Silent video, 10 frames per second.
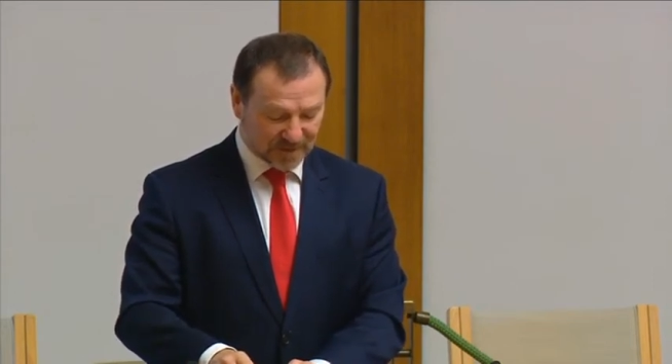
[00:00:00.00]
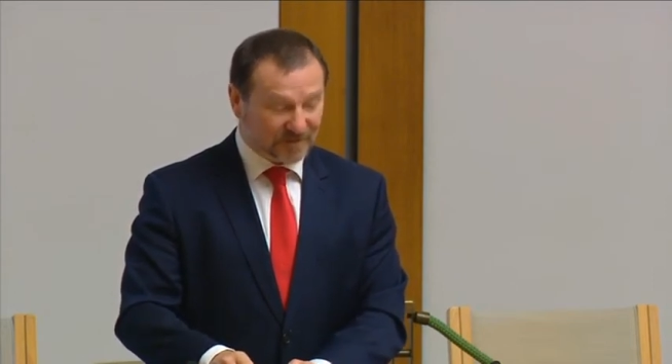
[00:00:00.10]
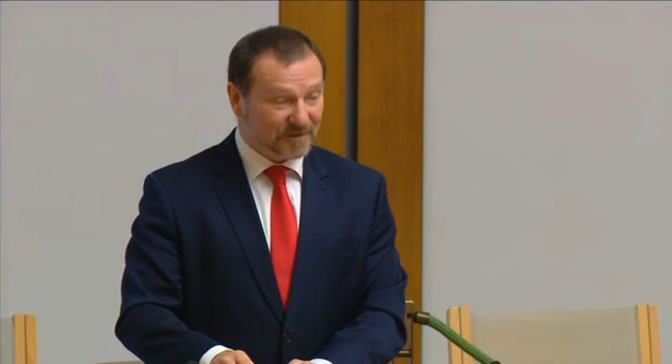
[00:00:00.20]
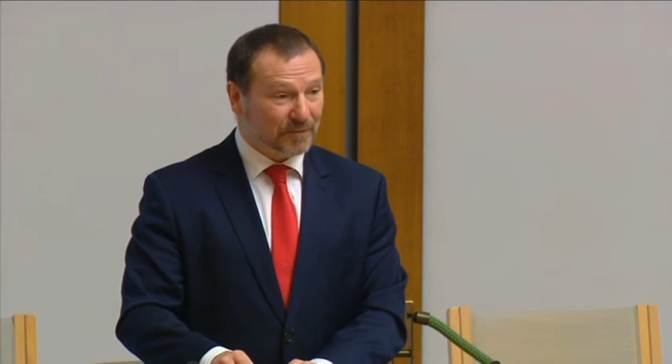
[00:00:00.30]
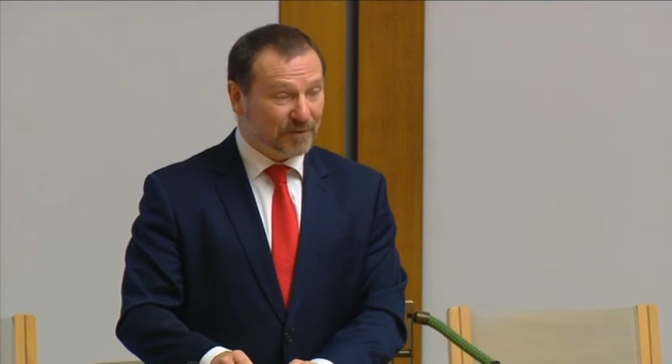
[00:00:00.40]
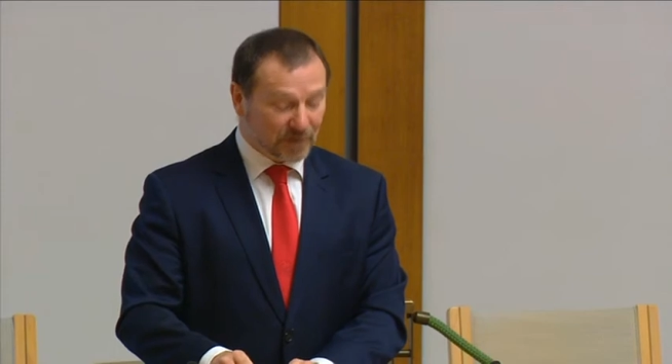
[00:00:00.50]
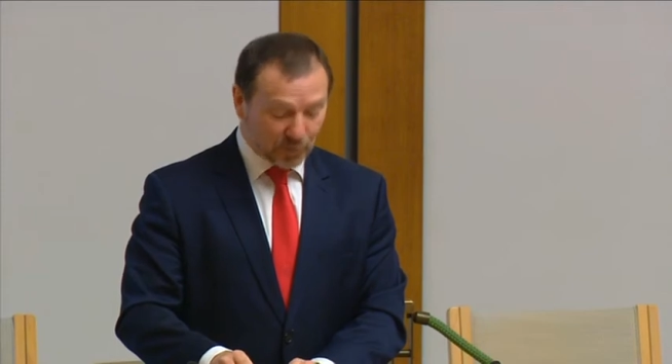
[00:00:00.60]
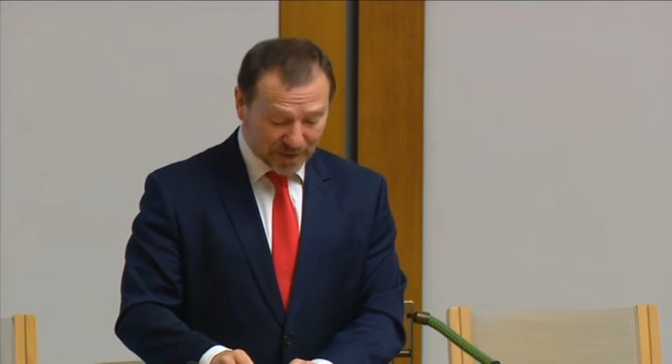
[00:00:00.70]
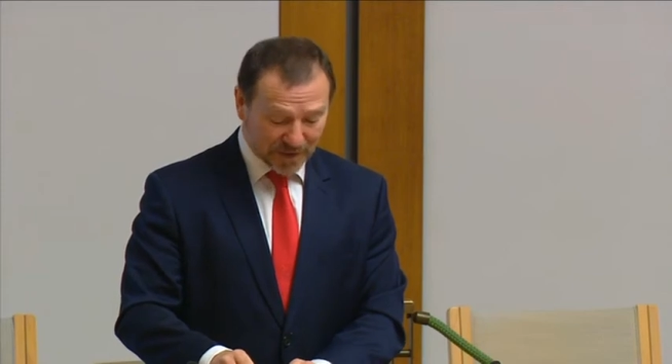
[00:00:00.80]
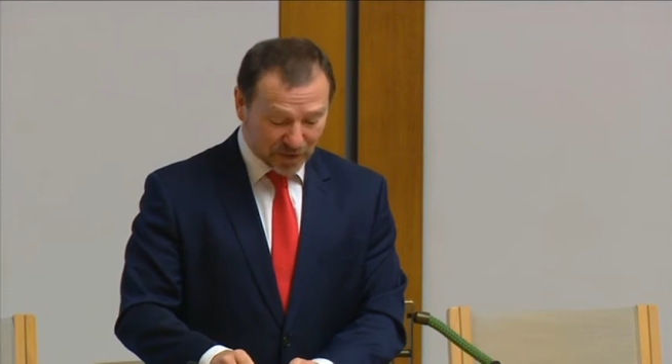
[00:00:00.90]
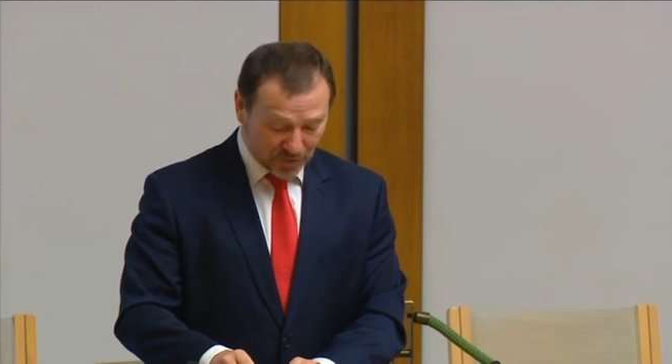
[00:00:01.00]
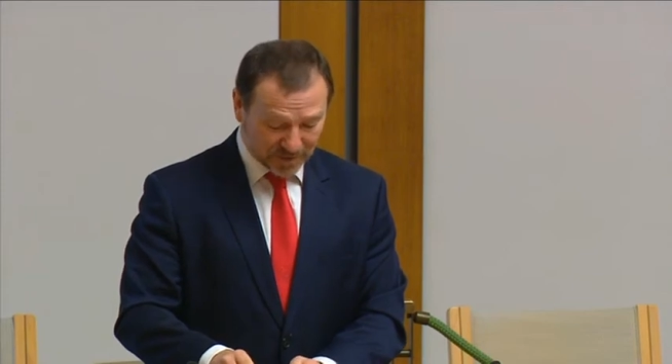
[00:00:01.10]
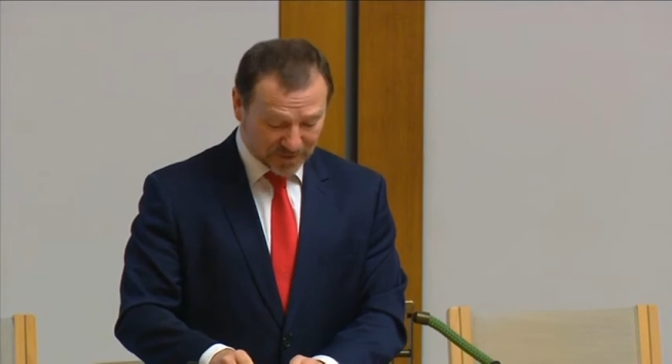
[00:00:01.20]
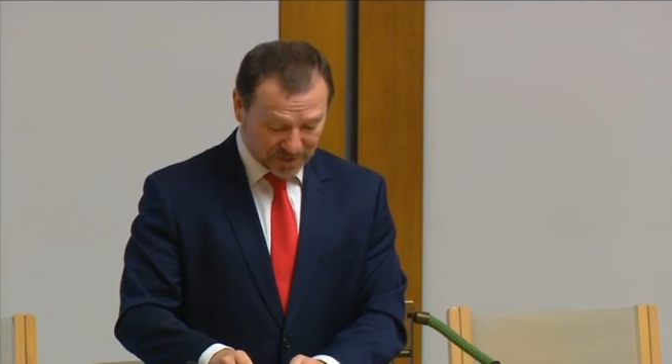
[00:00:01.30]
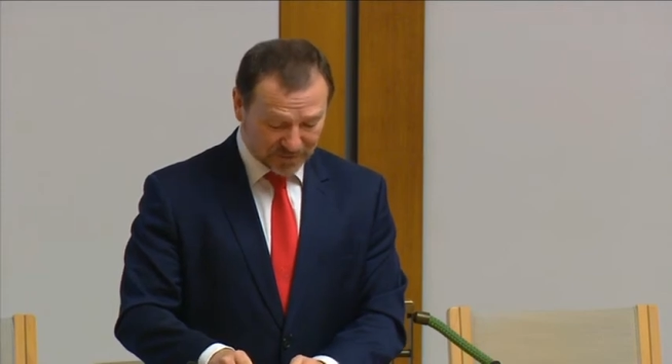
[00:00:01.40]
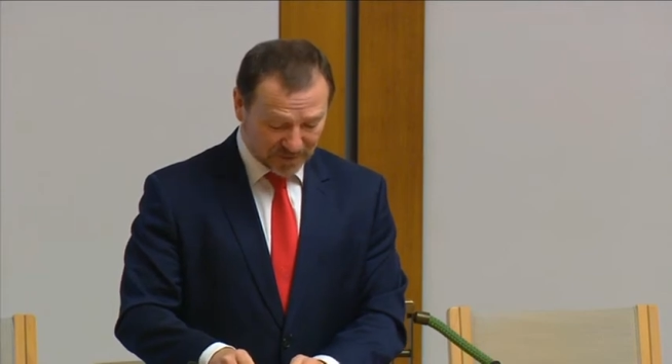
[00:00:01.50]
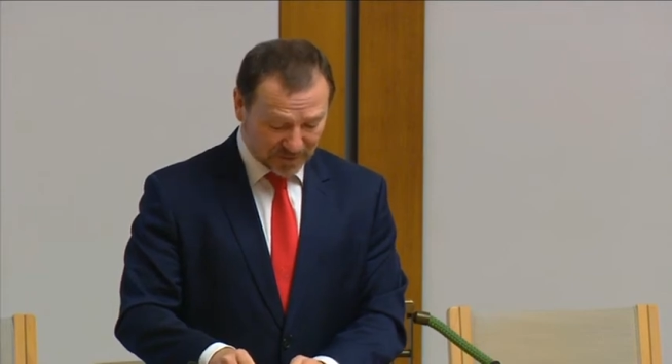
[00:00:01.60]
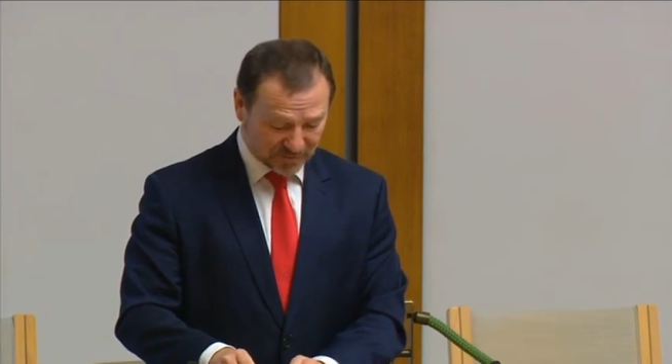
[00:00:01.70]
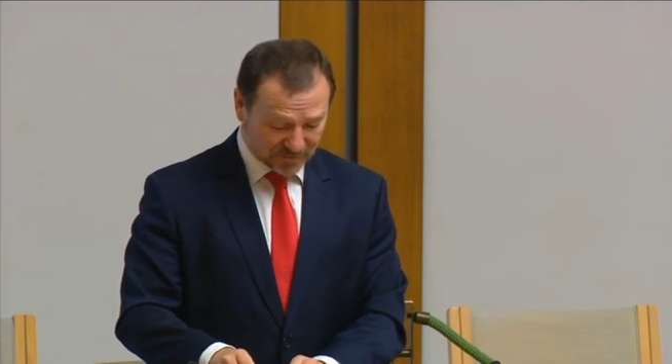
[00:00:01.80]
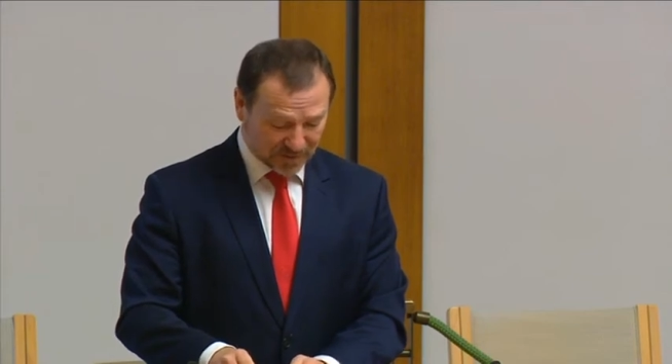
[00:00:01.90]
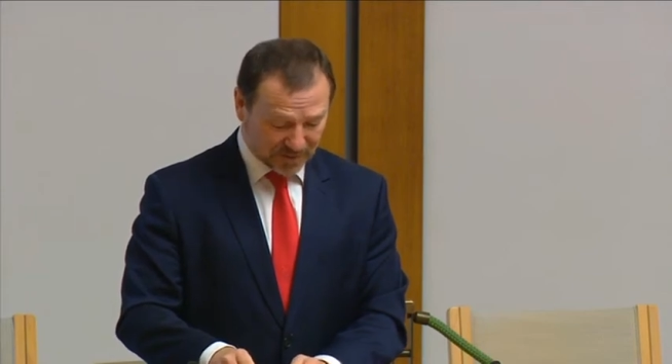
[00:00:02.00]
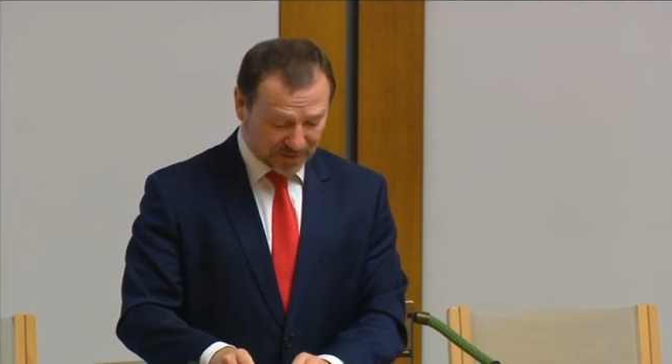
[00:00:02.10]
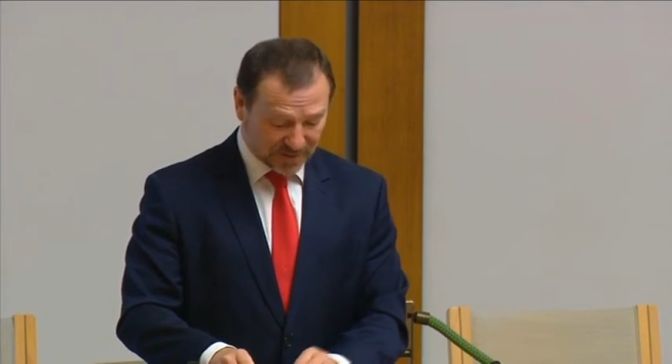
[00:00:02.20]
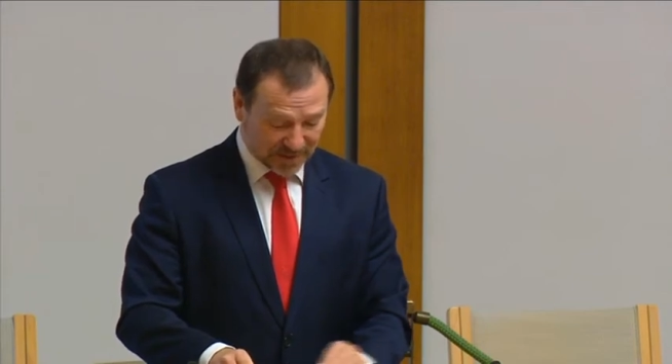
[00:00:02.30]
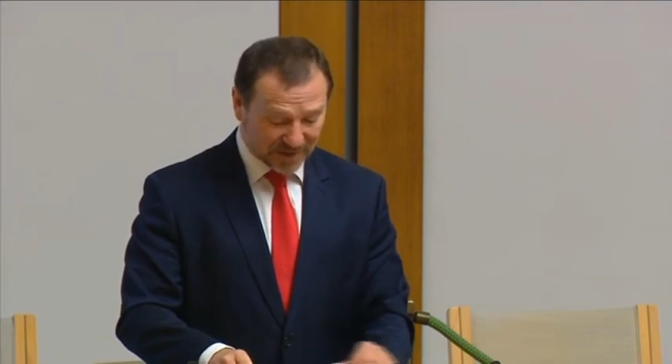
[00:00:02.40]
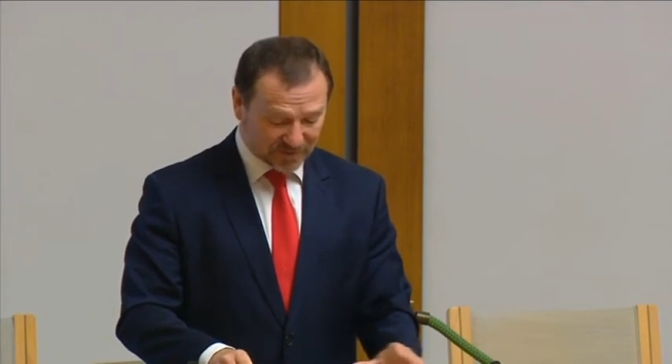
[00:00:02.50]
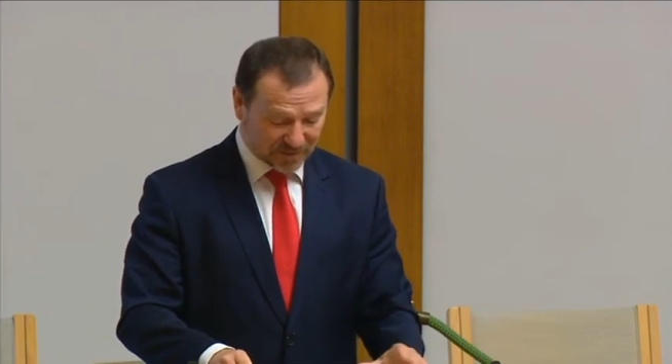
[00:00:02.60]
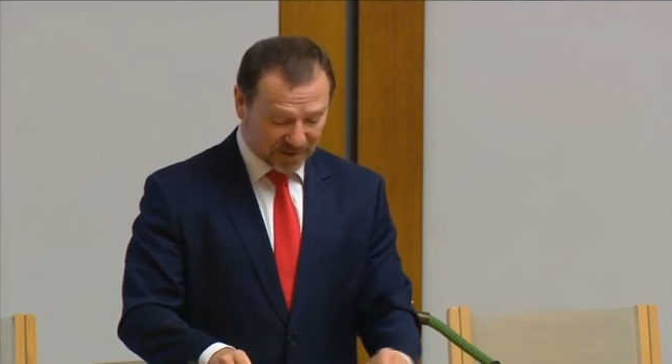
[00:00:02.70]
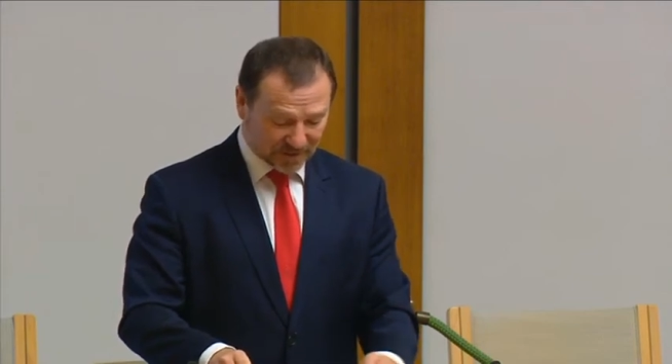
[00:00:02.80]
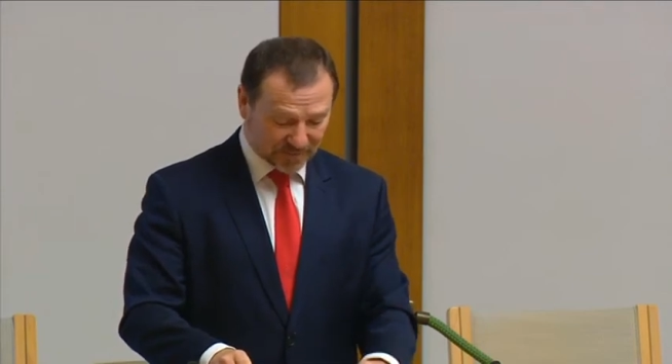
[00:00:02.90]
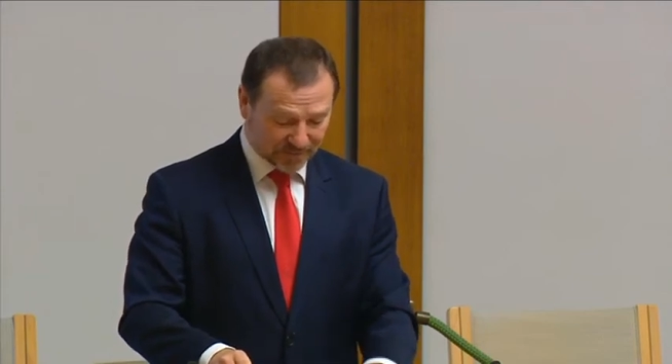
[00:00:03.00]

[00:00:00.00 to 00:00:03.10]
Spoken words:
something that we are not achieving in Australia as yet.